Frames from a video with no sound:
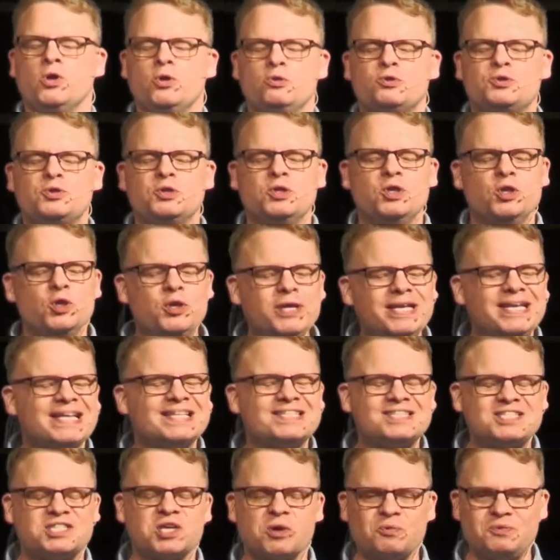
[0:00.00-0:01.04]
who need it
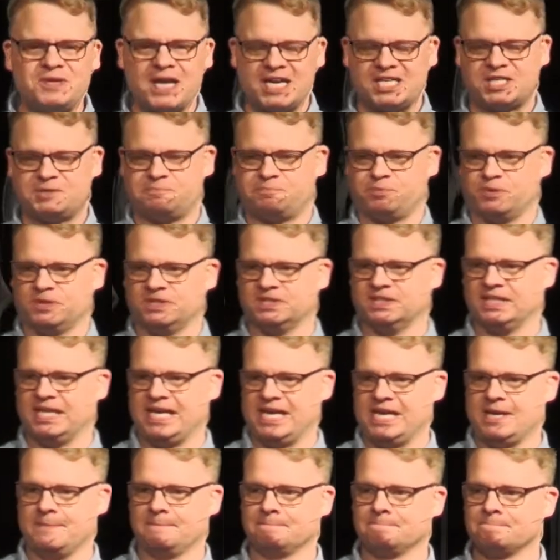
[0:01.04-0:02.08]
so
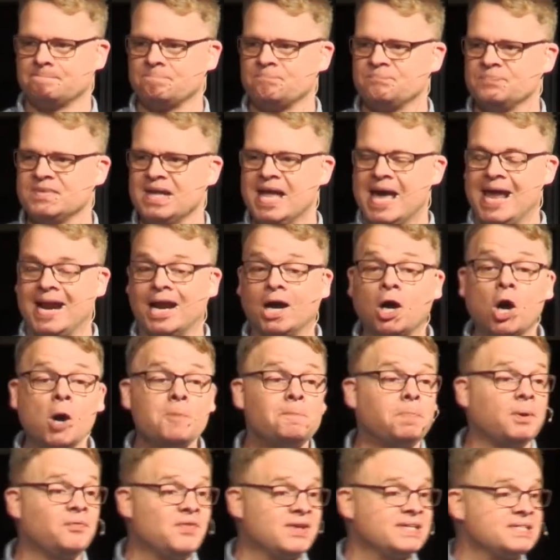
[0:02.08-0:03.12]
desperately. And I hope
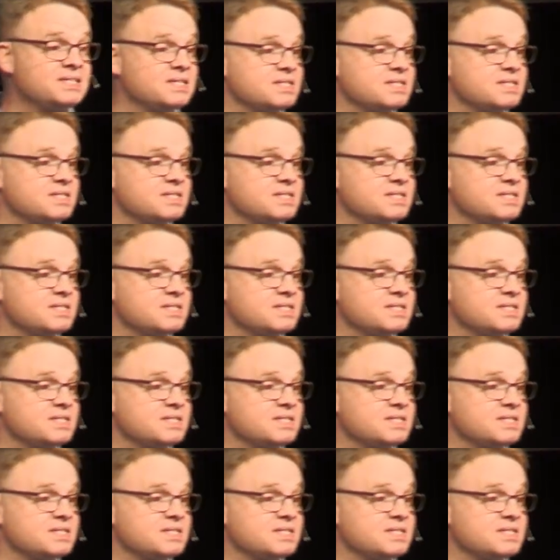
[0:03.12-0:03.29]
on this